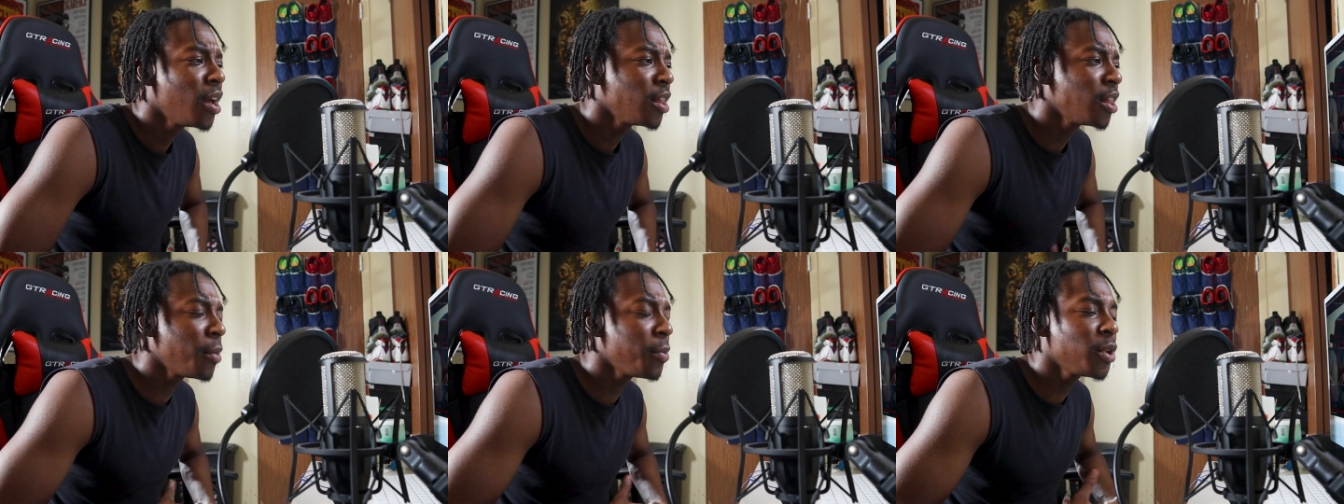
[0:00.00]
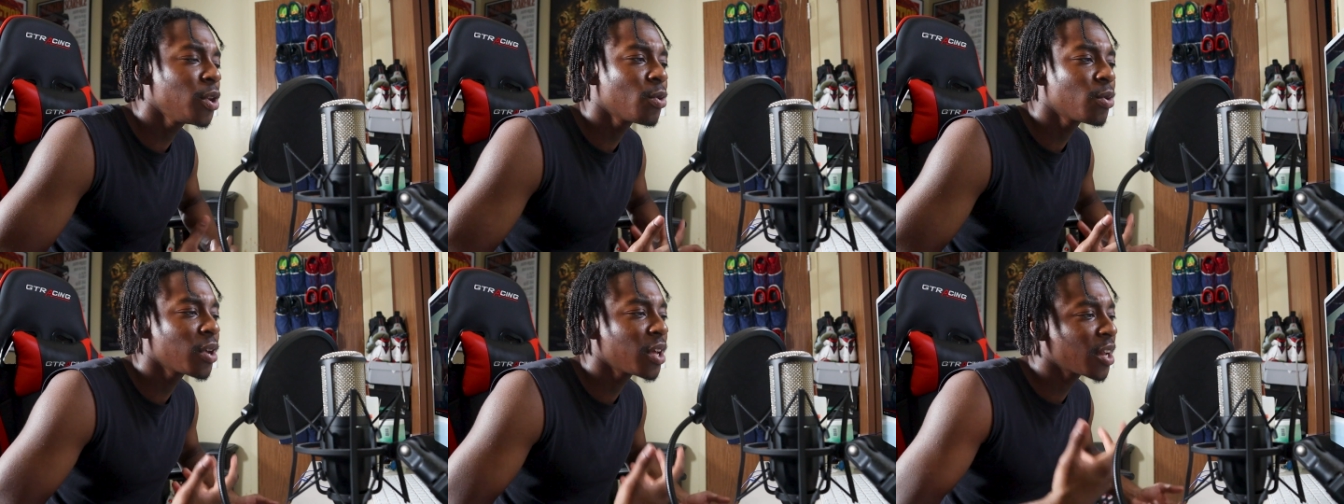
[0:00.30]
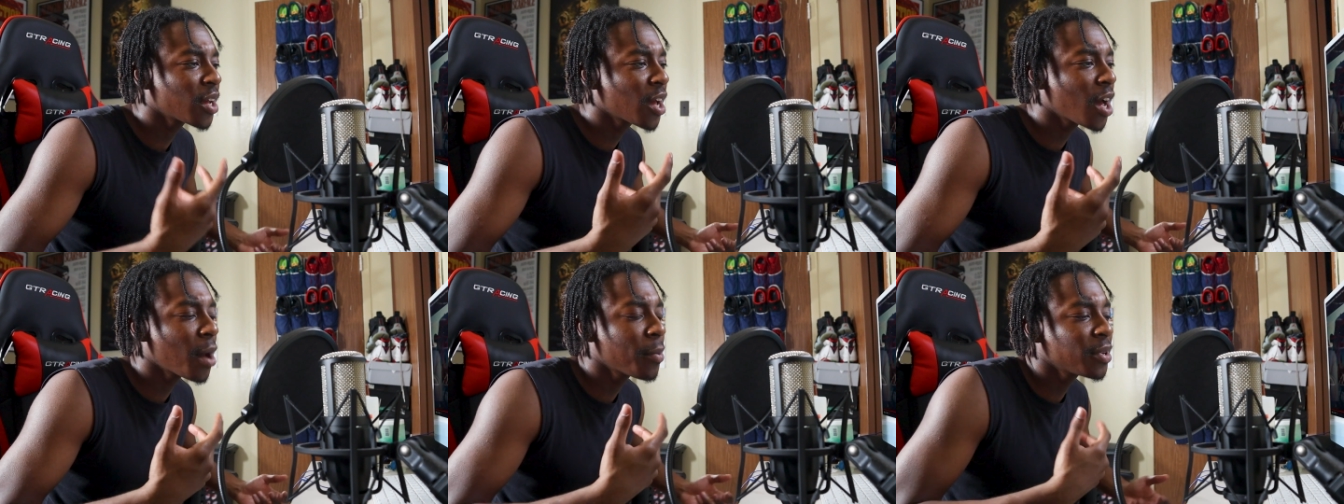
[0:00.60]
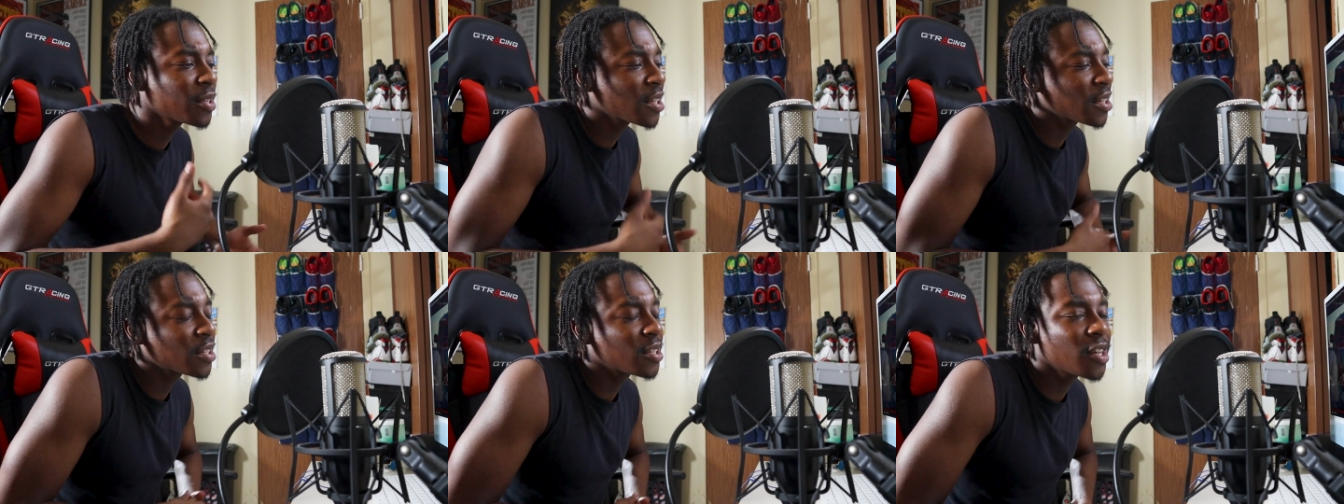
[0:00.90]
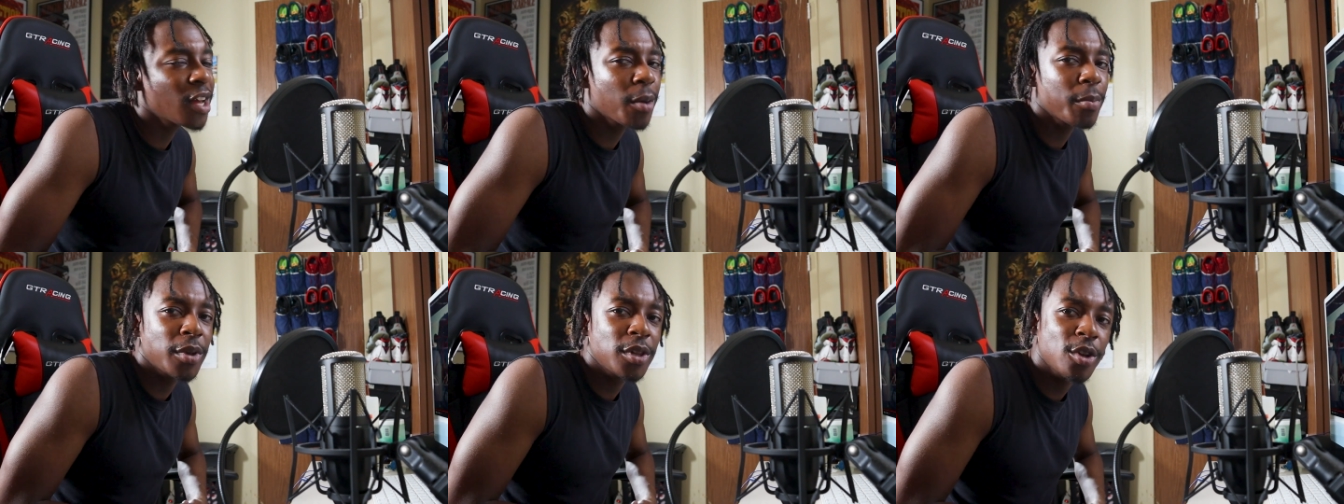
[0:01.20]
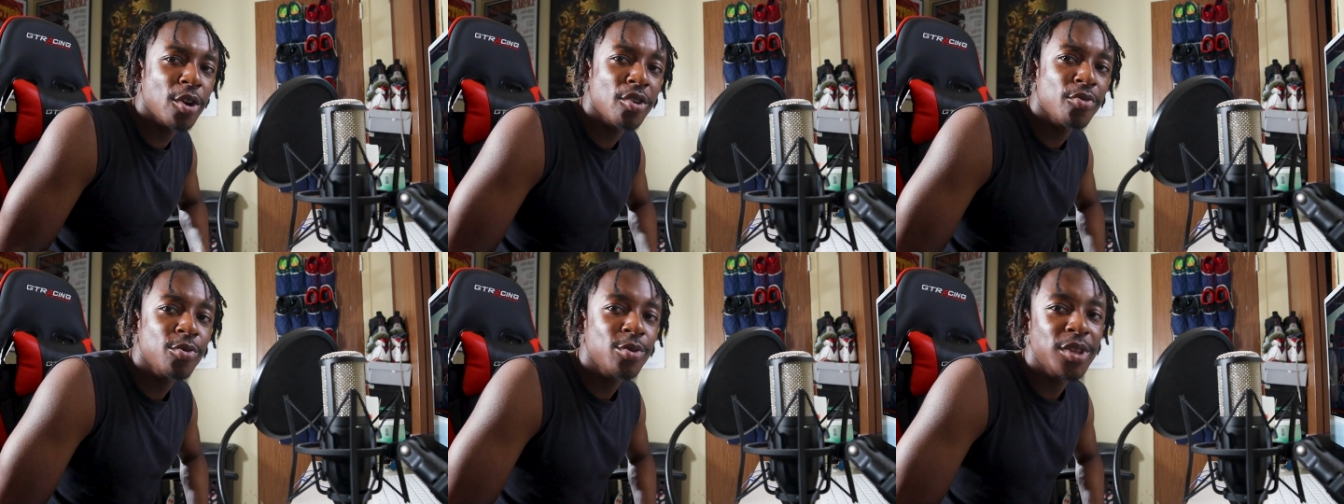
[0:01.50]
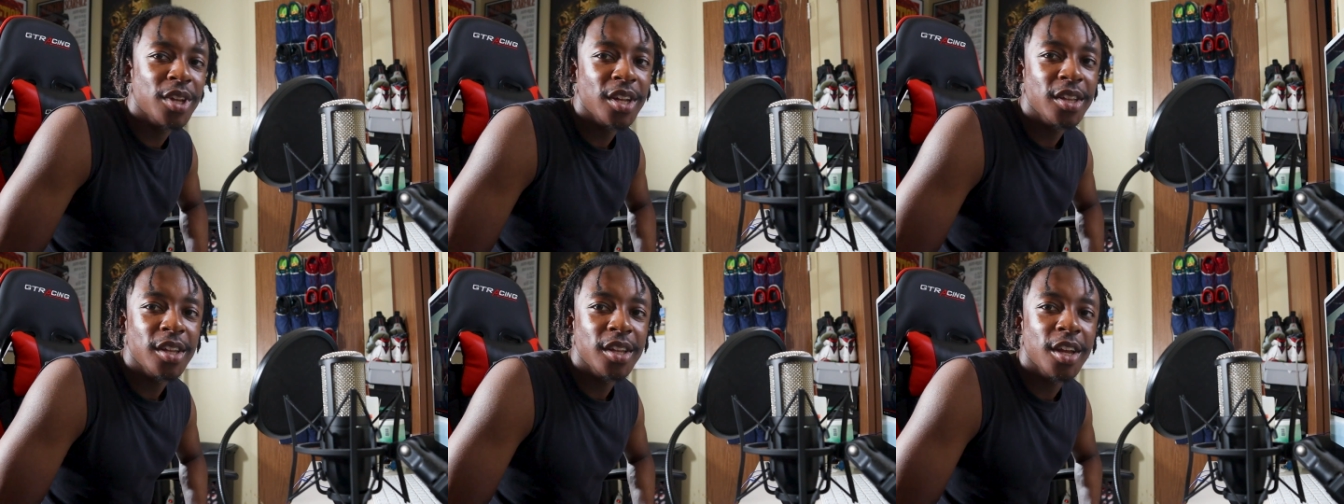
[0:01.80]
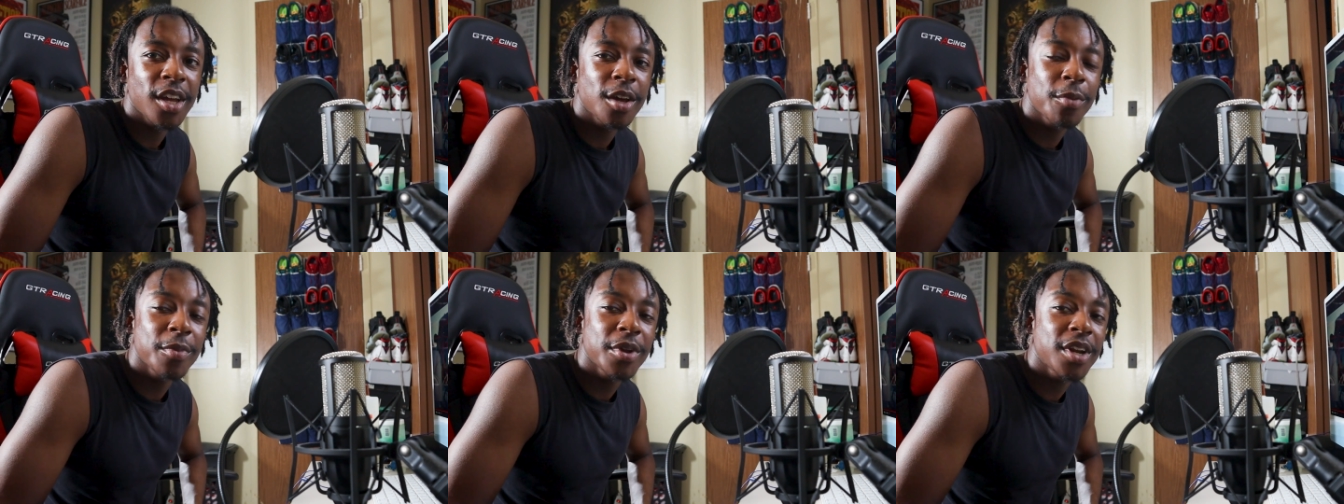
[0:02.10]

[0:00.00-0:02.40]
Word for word: Let me know in the comment section down below if you think the Nicki